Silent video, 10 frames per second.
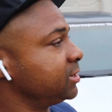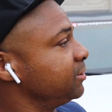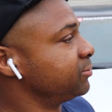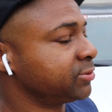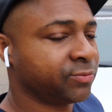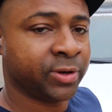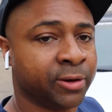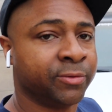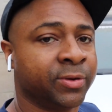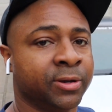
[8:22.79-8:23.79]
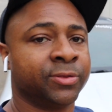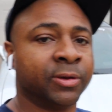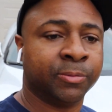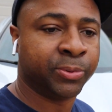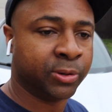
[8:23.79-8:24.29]
that was very, very
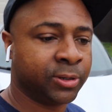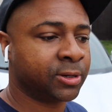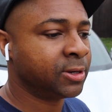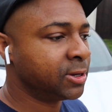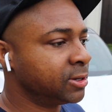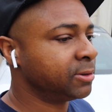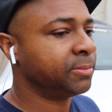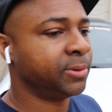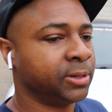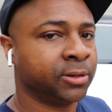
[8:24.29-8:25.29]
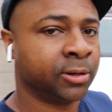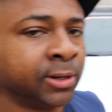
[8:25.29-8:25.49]
therapeutic. But the